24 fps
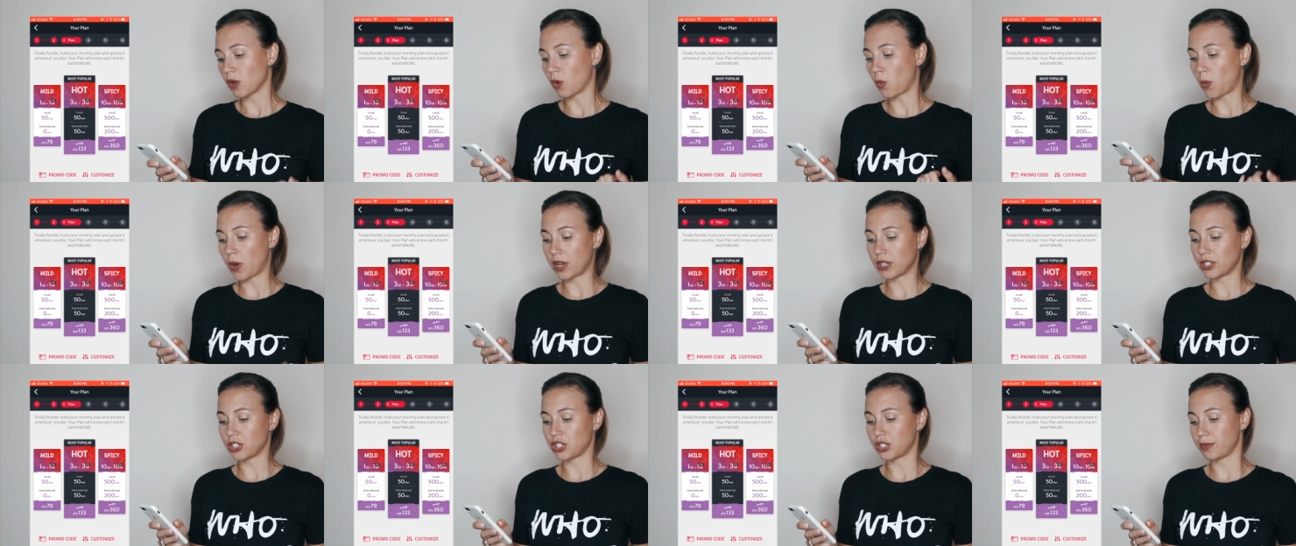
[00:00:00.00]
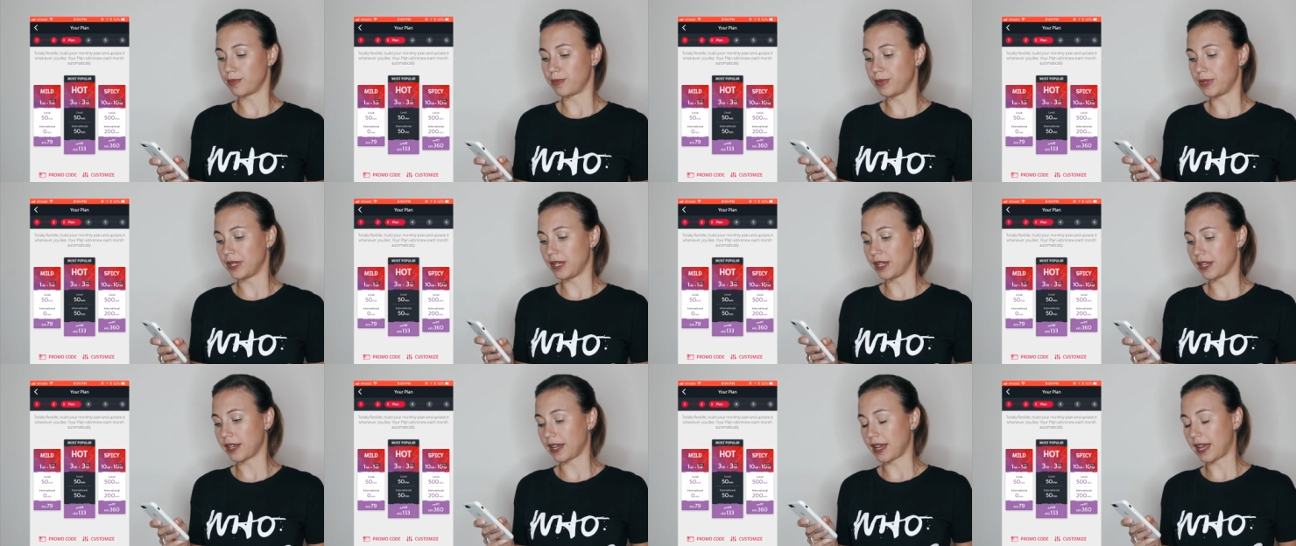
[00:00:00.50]
1
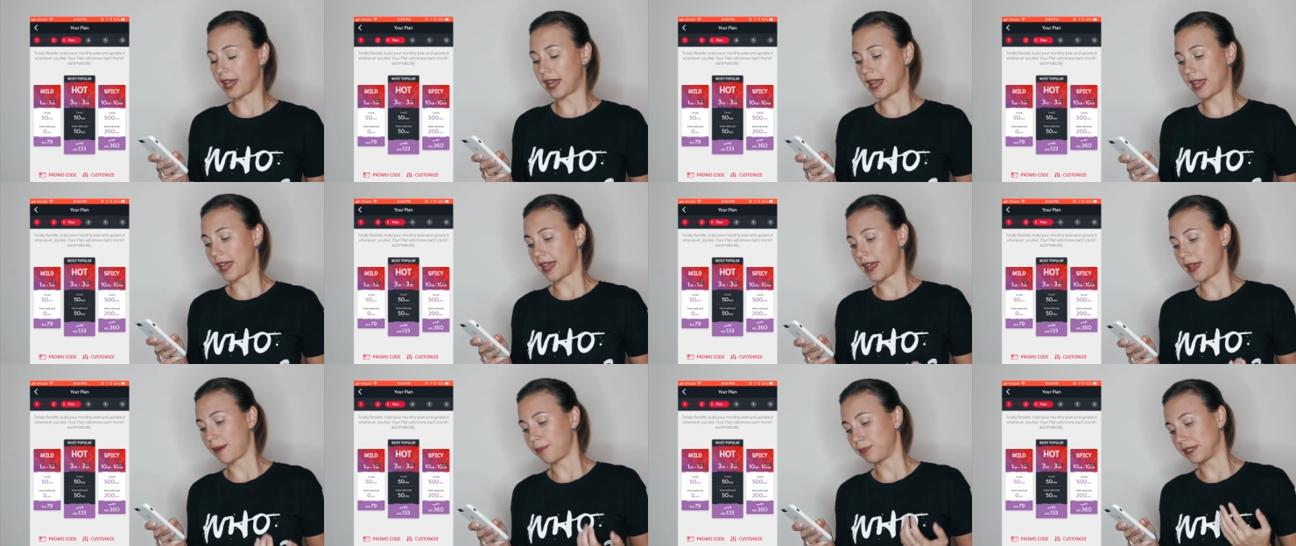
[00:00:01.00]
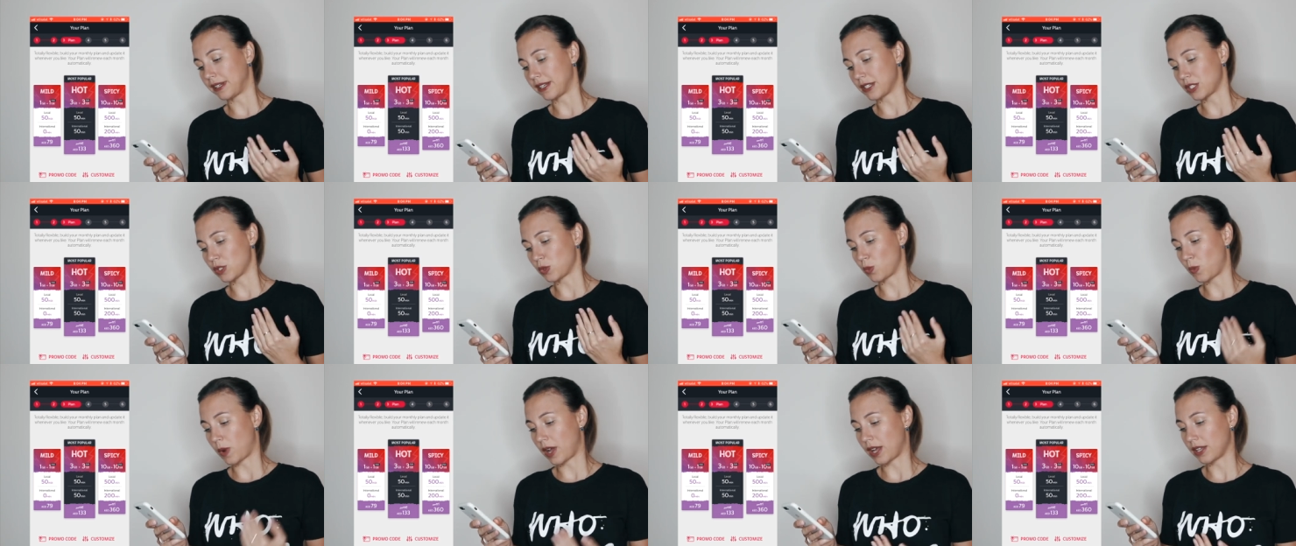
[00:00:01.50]
GB
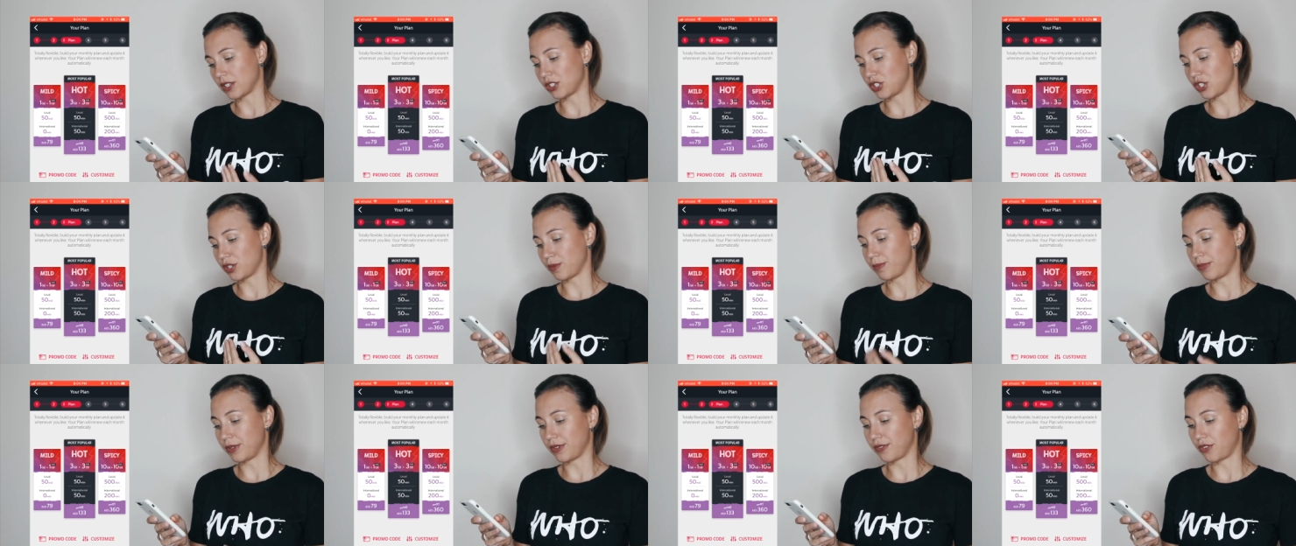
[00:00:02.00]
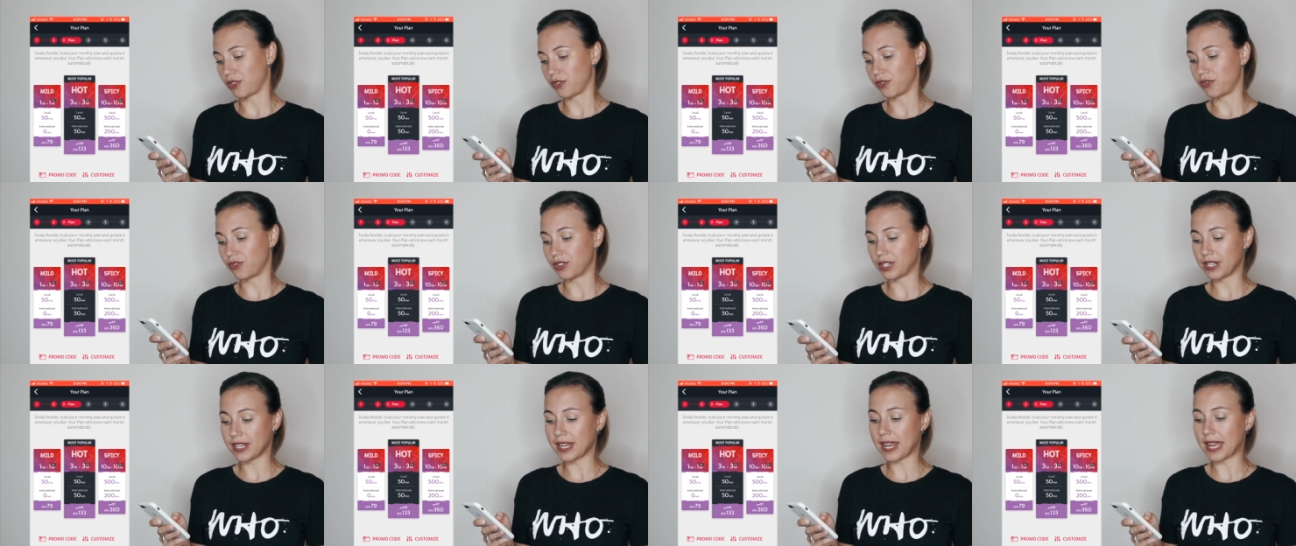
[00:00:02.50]
plus 1 GB for
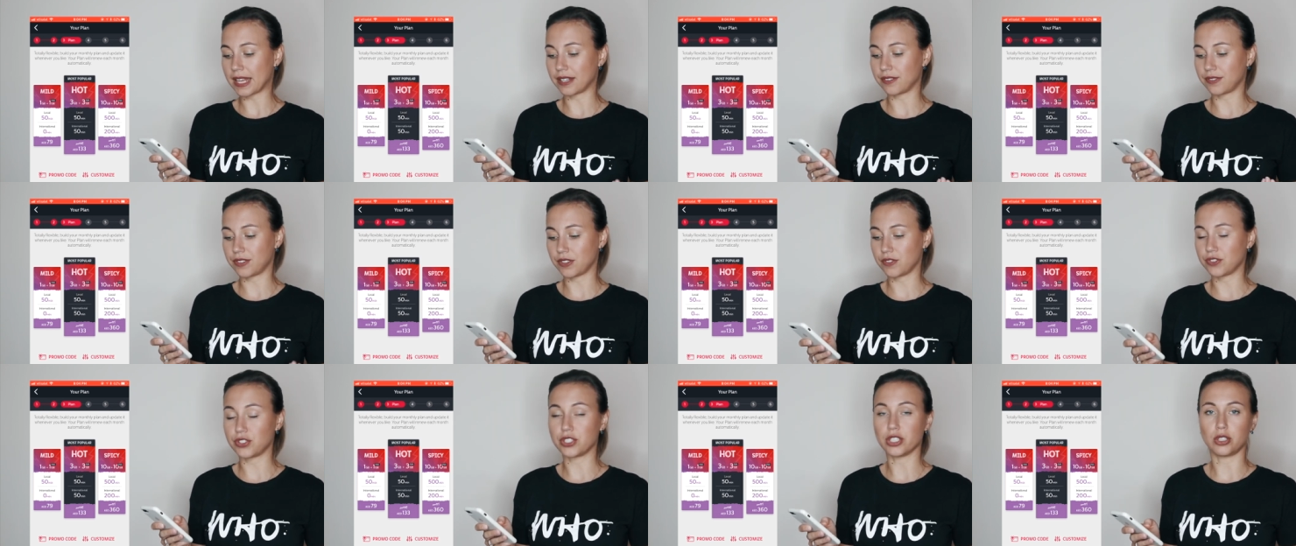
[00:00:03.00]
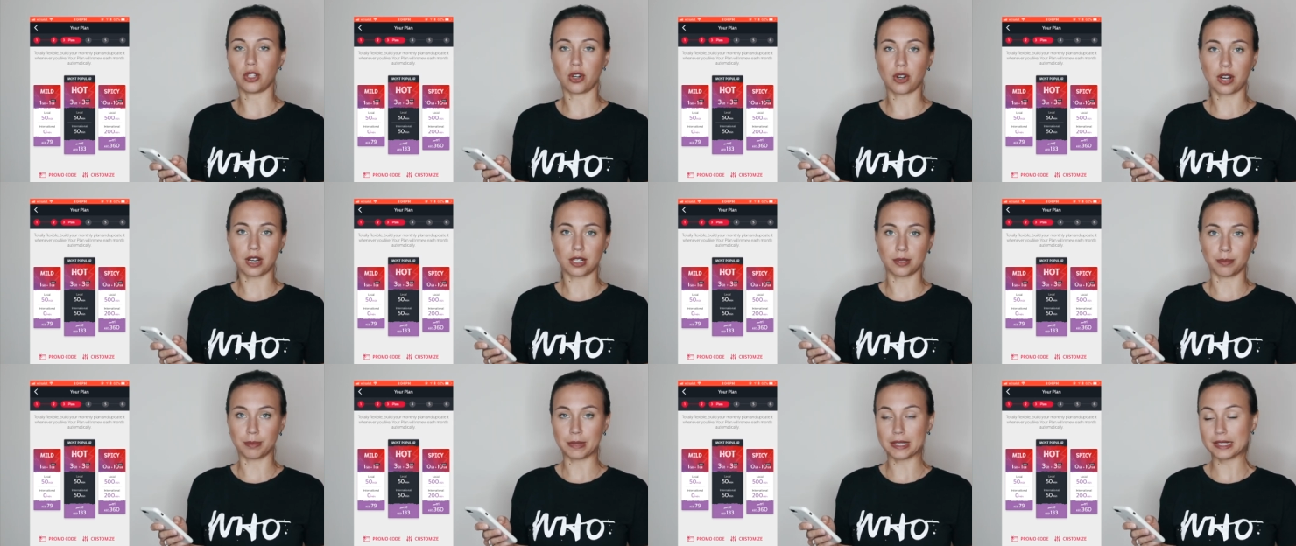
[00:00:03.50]
free and 50
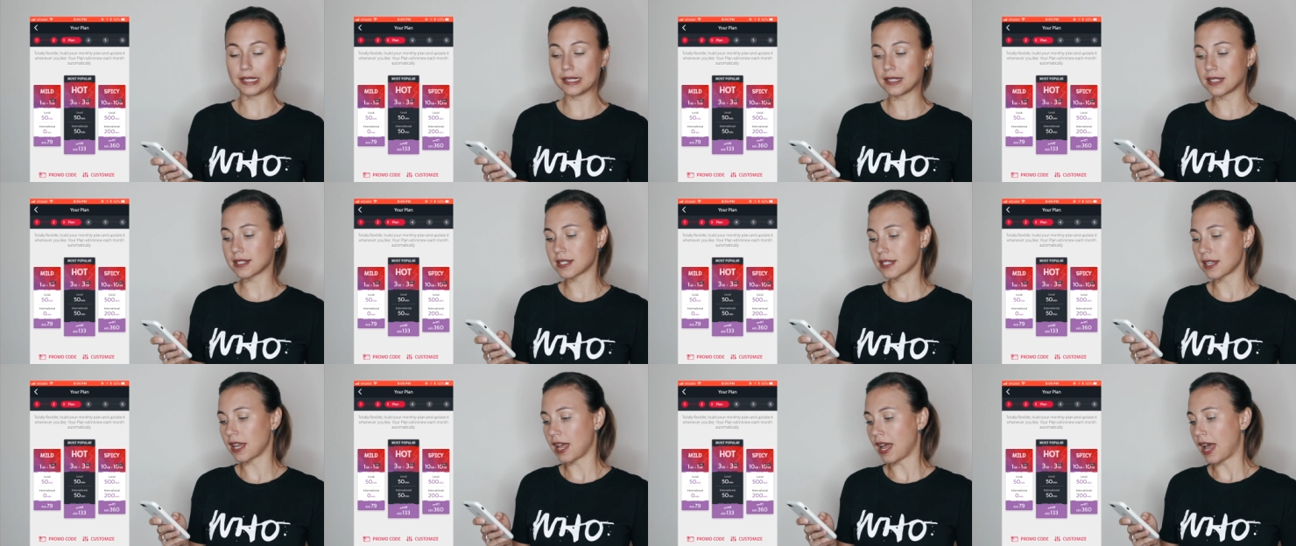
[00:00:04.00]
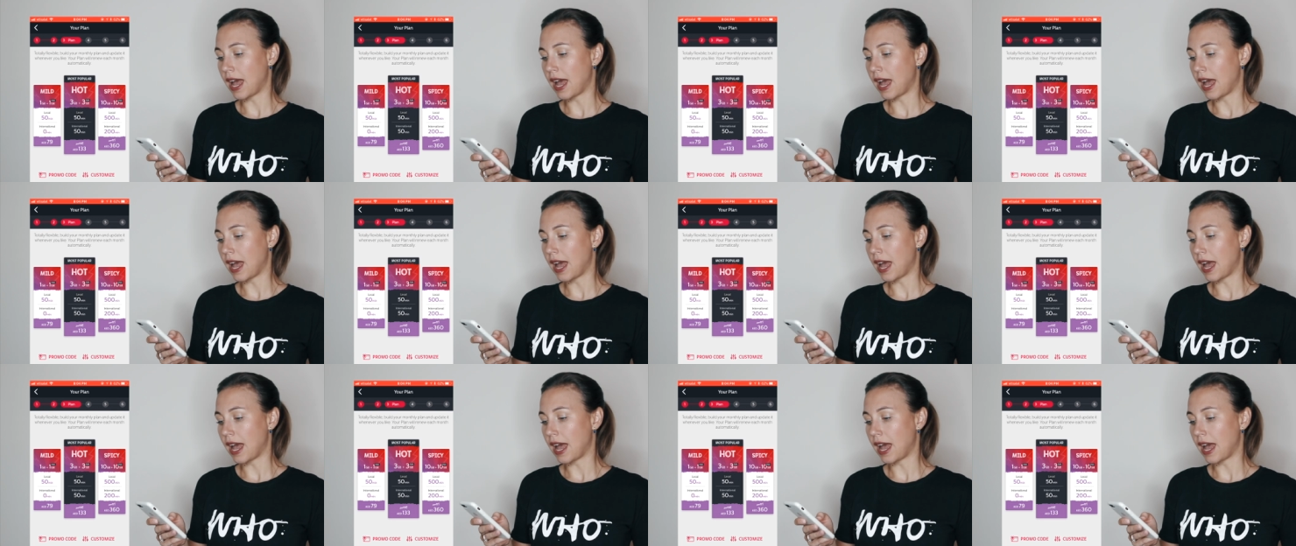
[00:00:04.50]
local minutes.